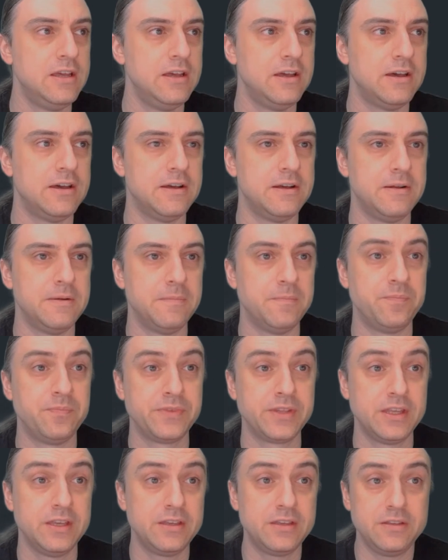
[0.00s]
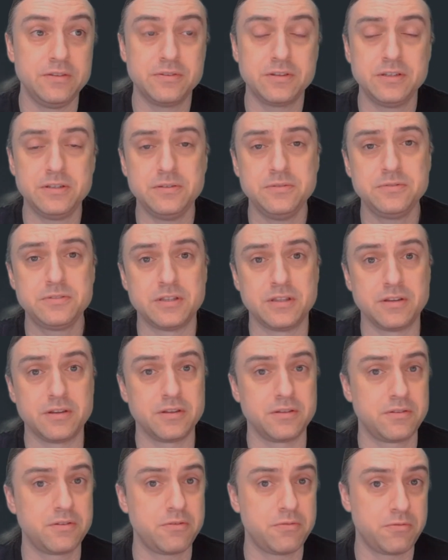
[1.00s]
You can use
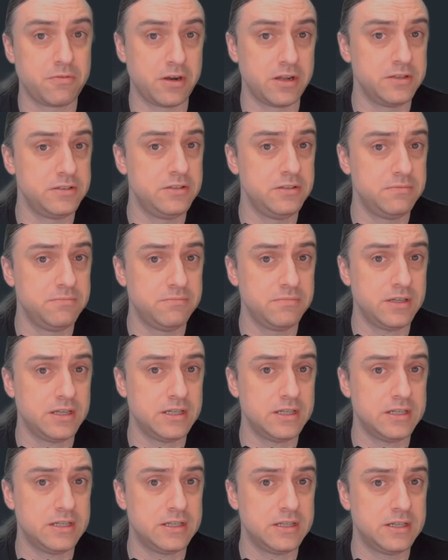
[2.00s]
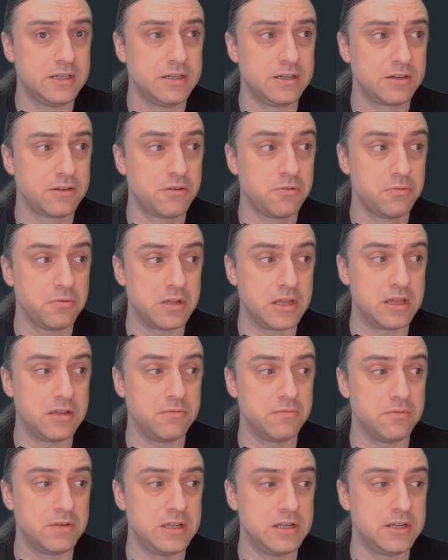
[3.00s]
the CRUD,
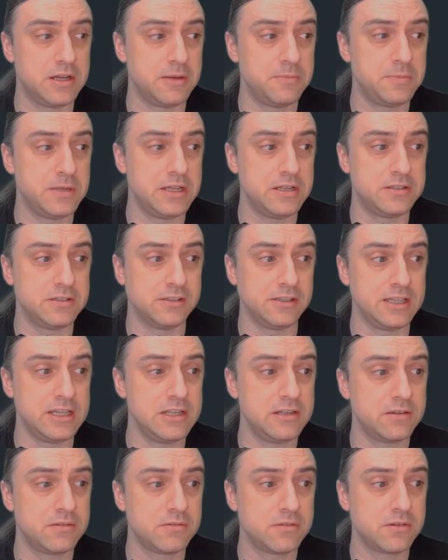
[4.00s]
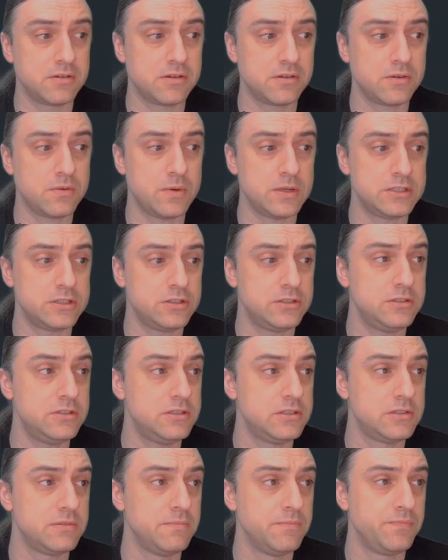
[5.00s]
create, read, update, delete
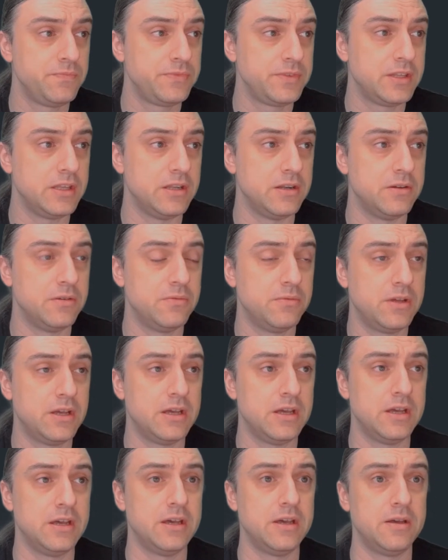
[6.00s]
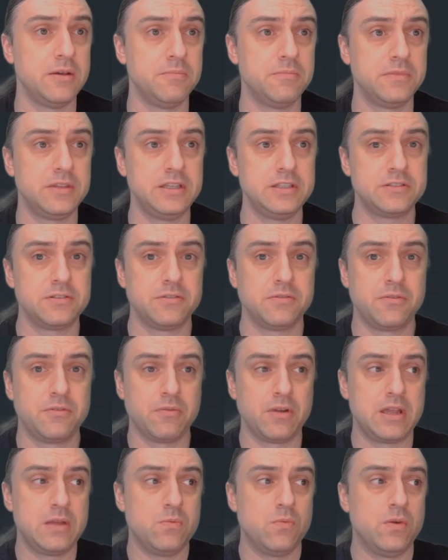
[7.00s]
questions. These are
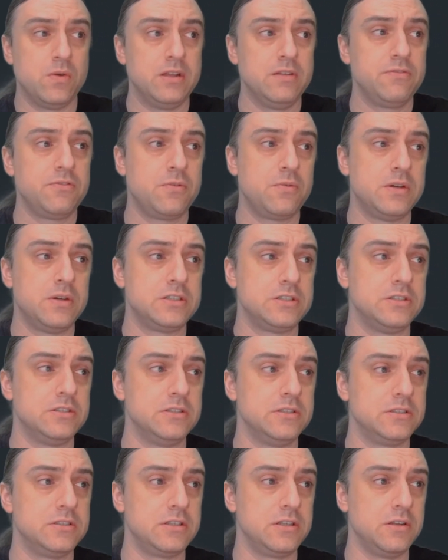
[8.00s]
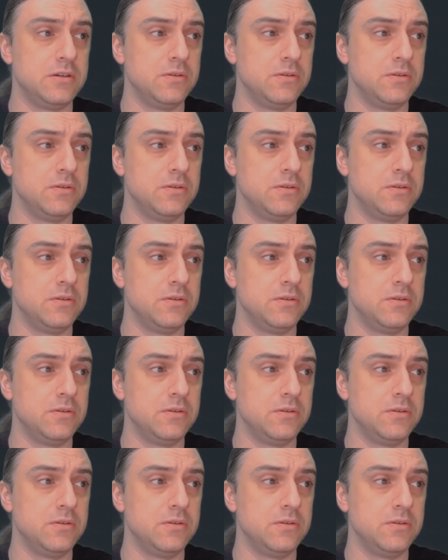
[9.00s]
great what-if questions.